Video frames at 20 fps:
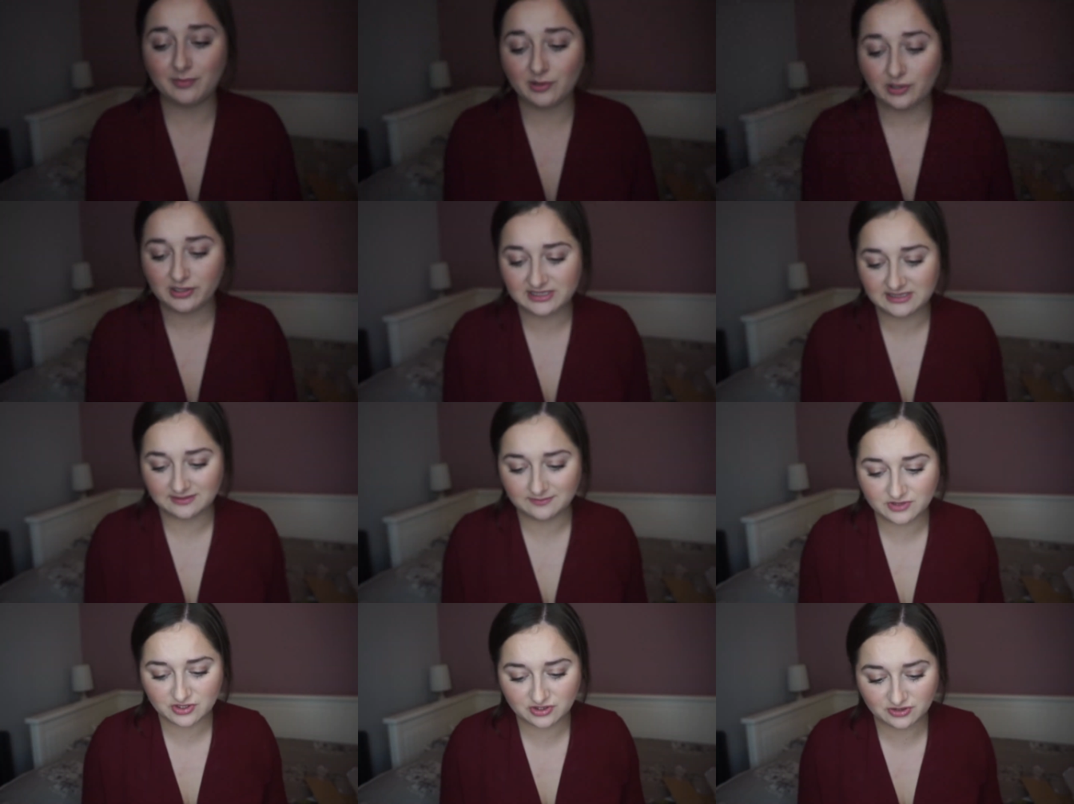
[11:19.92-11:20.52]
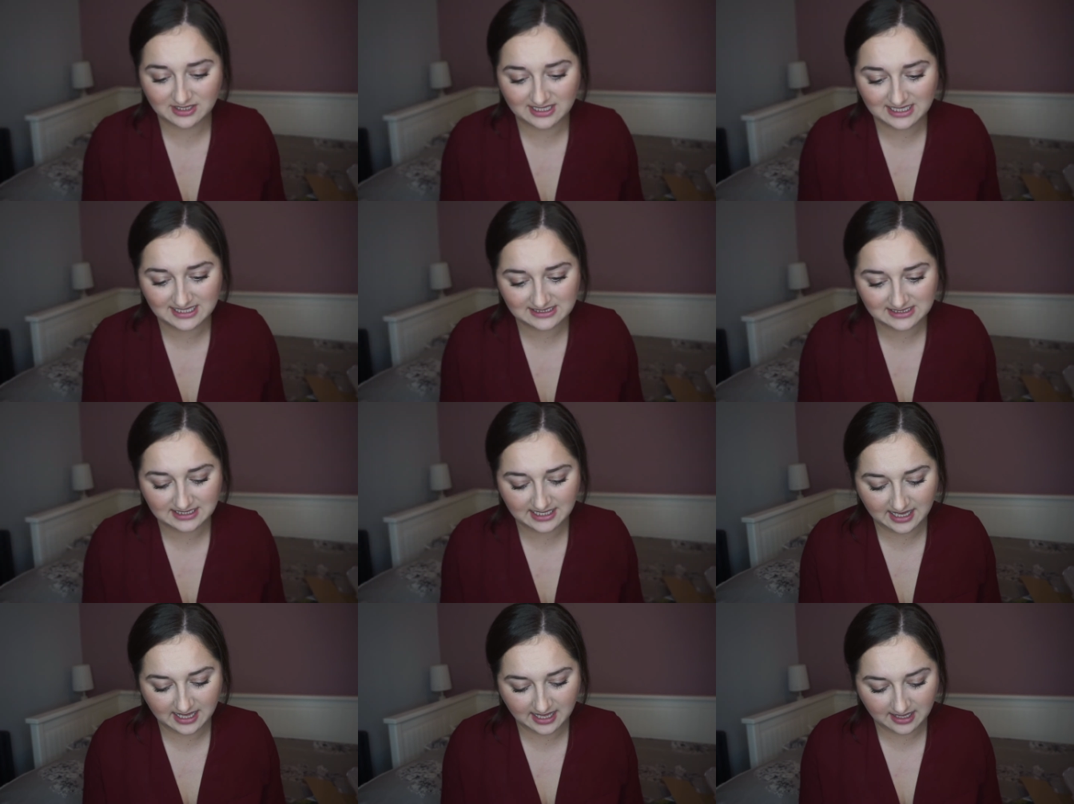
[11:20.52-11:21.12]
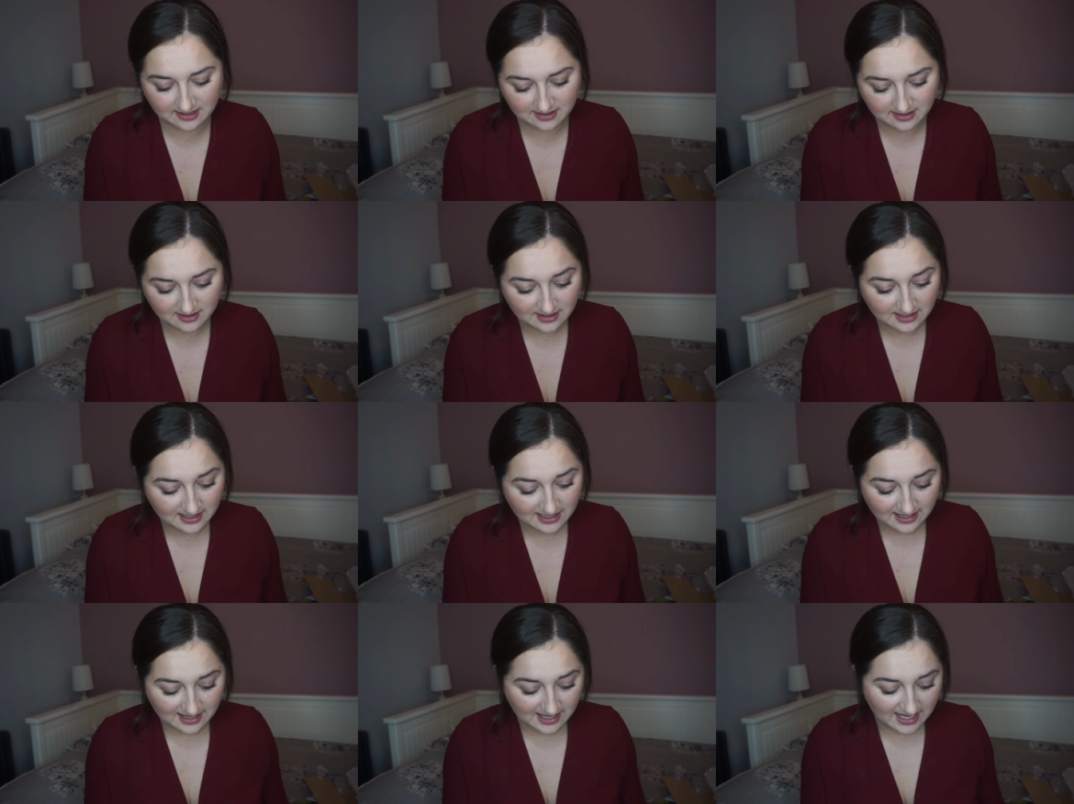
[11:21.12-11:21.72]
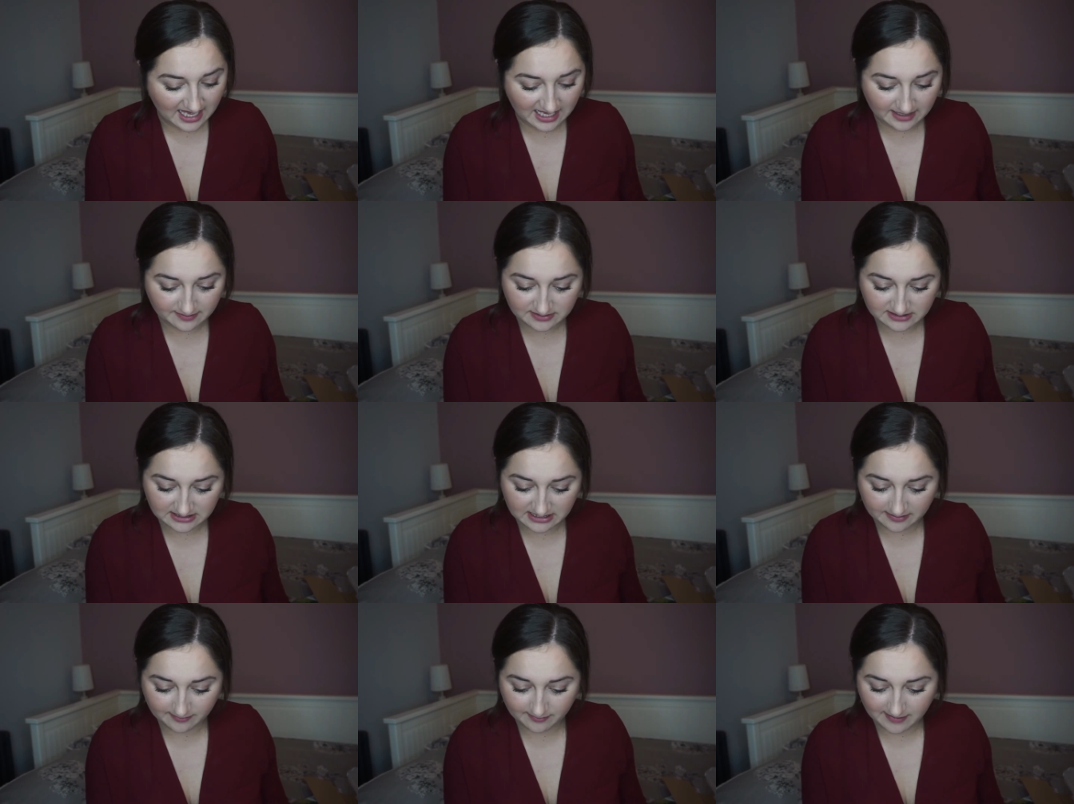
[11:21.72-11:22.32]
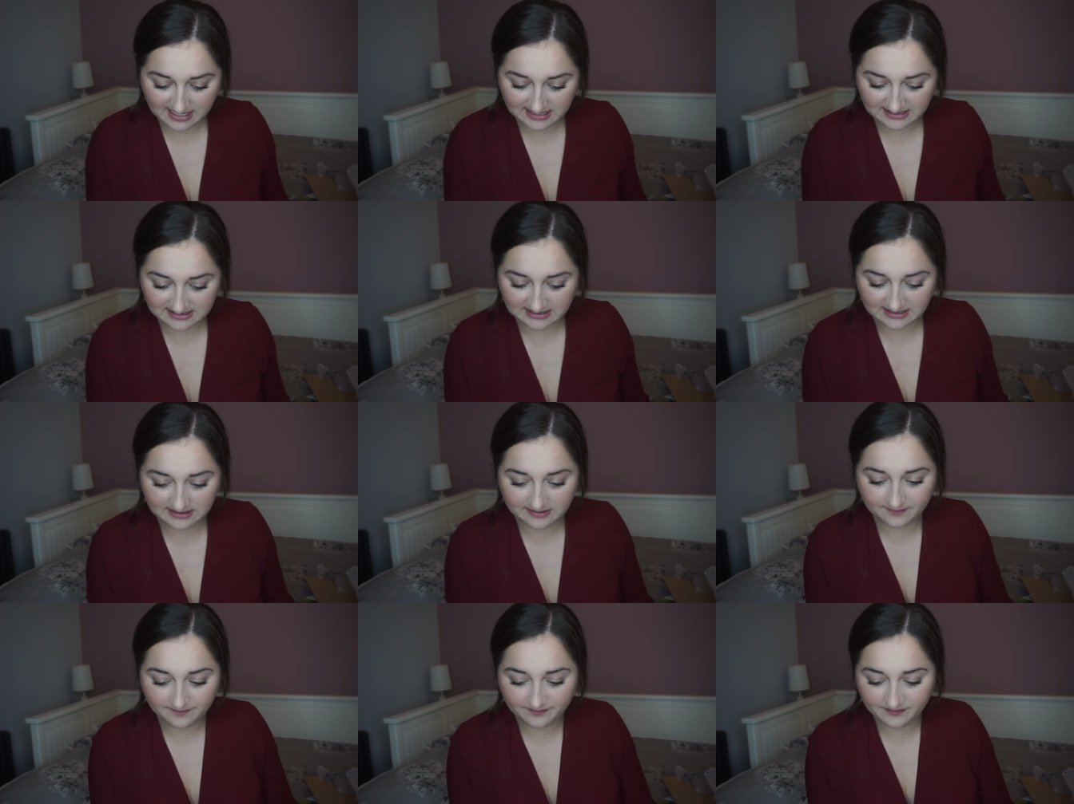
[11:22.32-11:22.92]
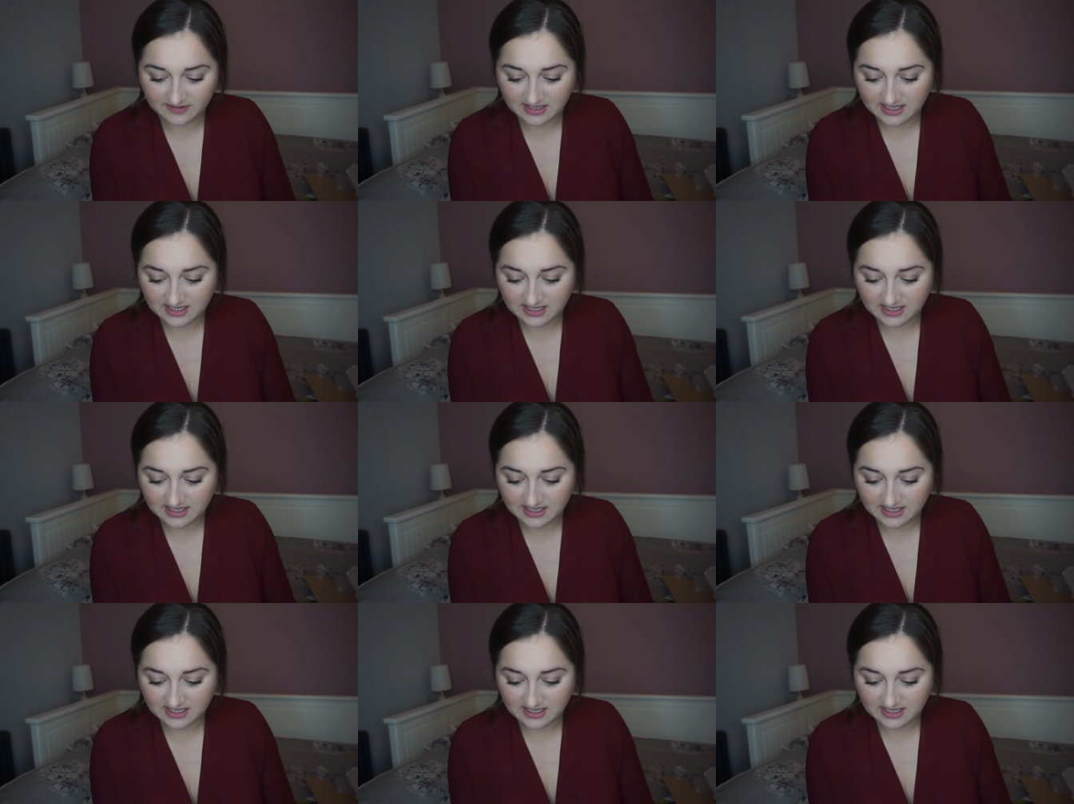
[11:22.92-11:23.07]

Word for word: blossom trees there. Absolutely amazing.